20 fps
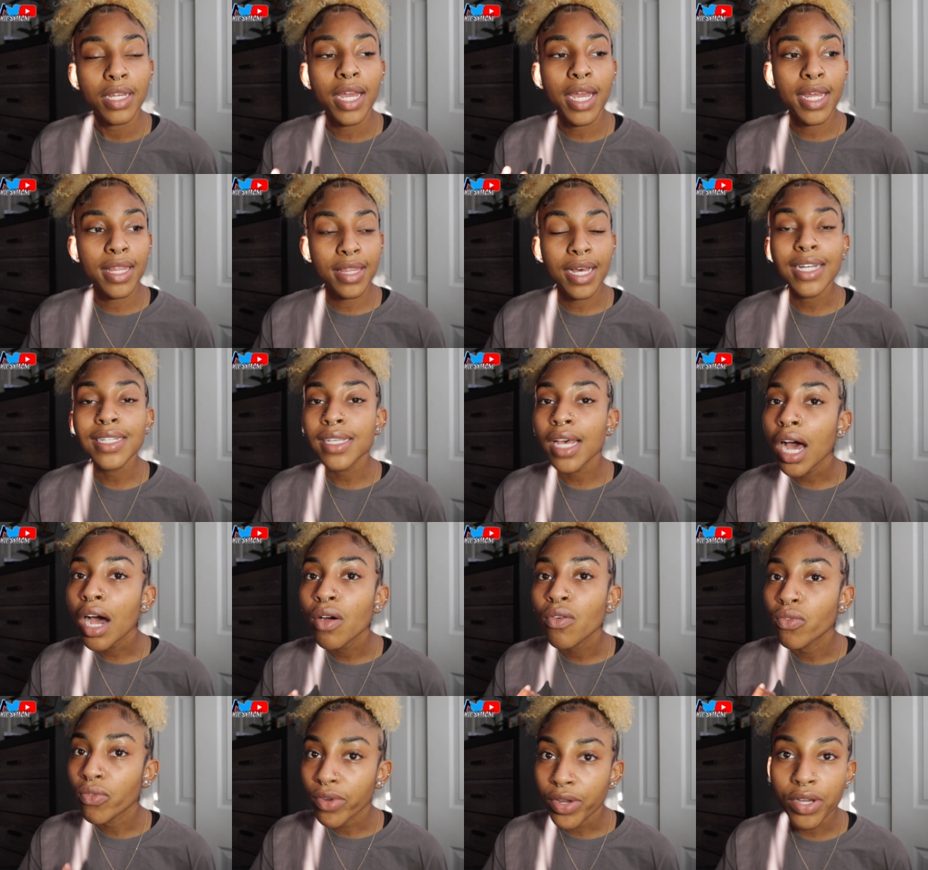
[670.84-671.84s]
And that's how
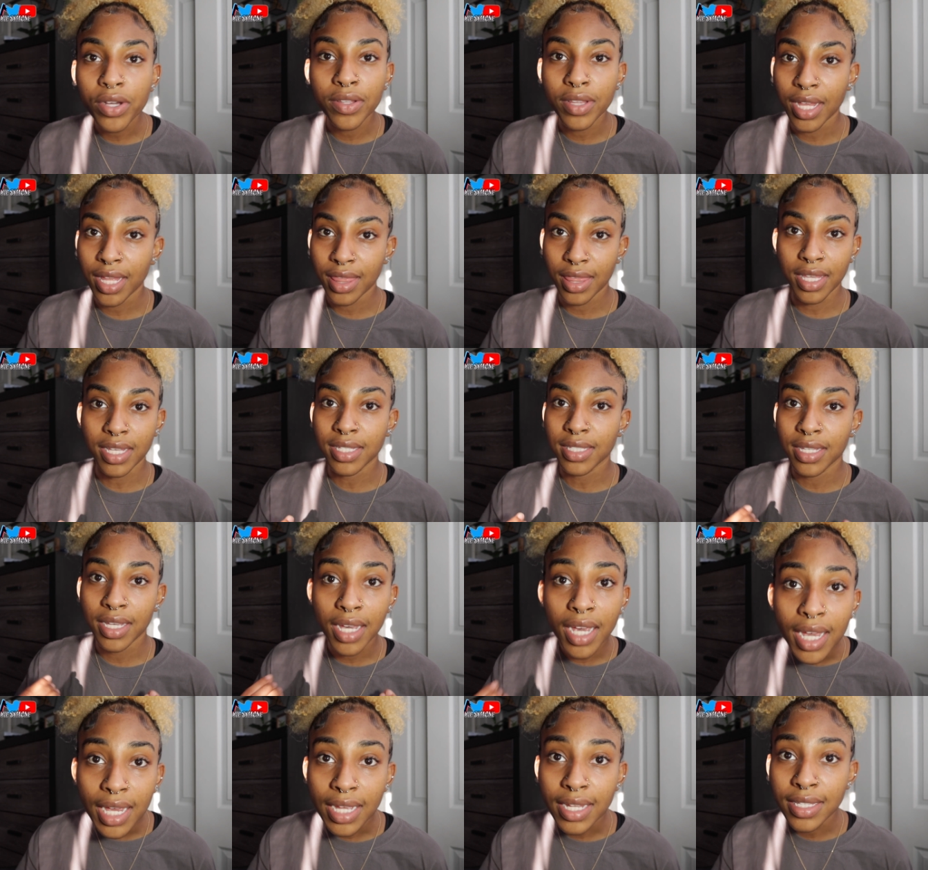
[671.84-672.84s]
real that this
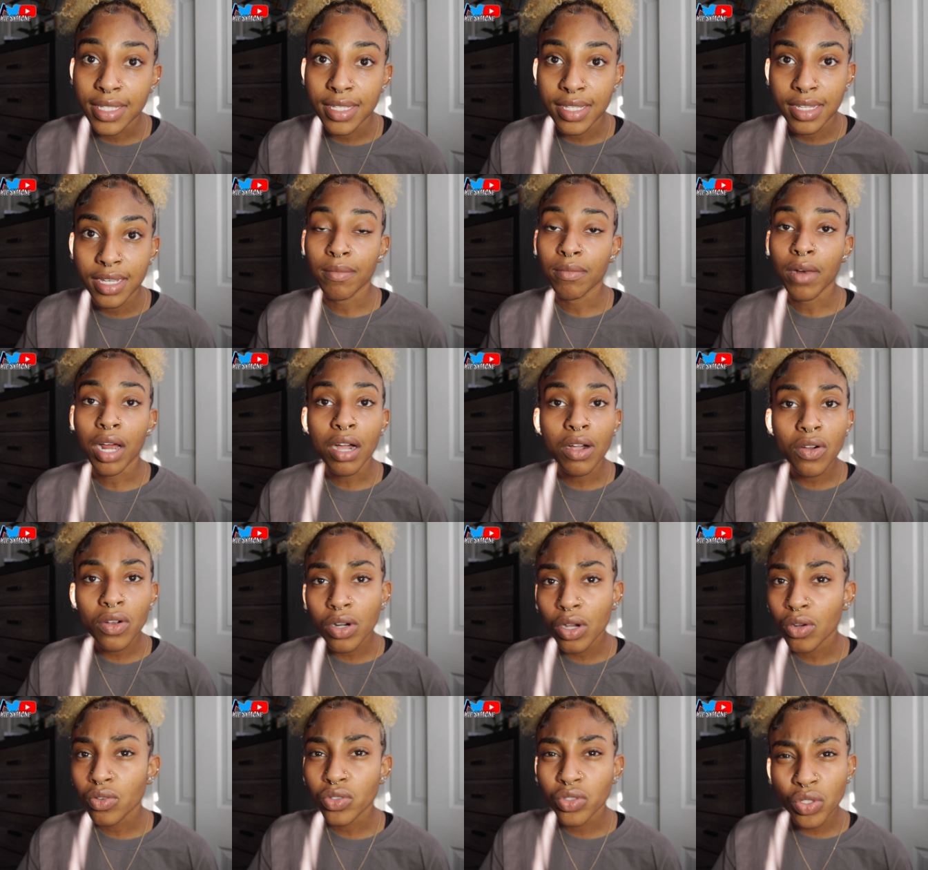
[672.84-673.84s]
gets. I'm not gonna
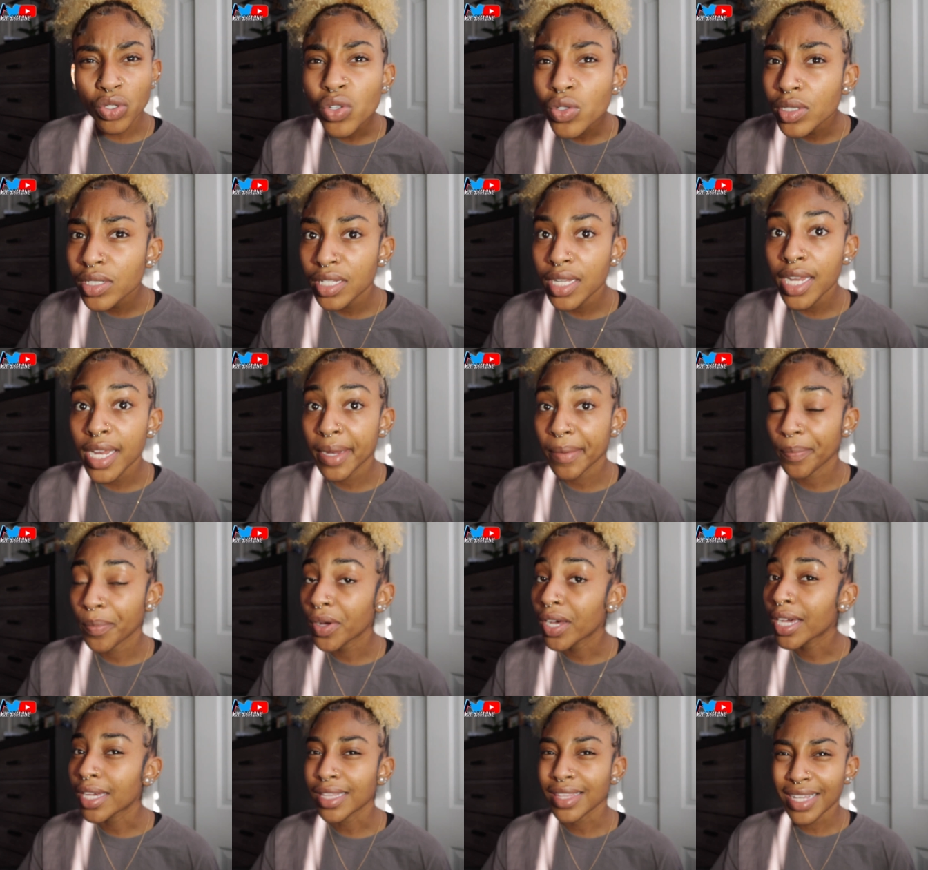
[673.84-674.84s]
go too deep,
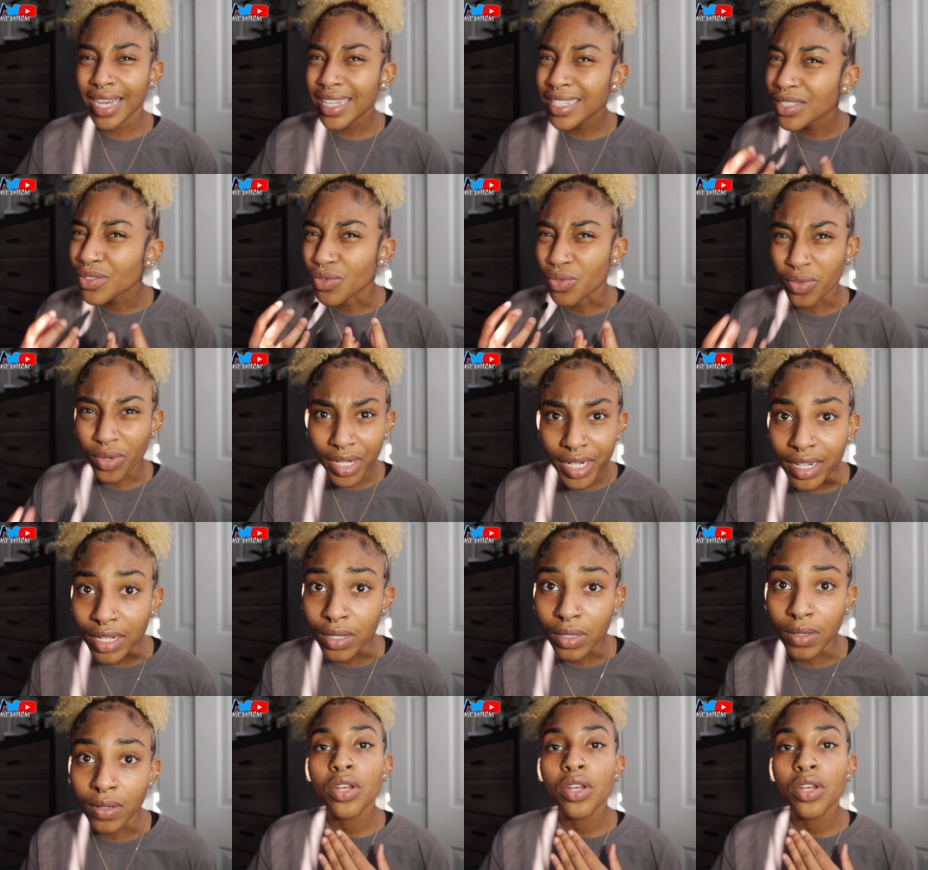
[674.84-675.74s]
but that's real.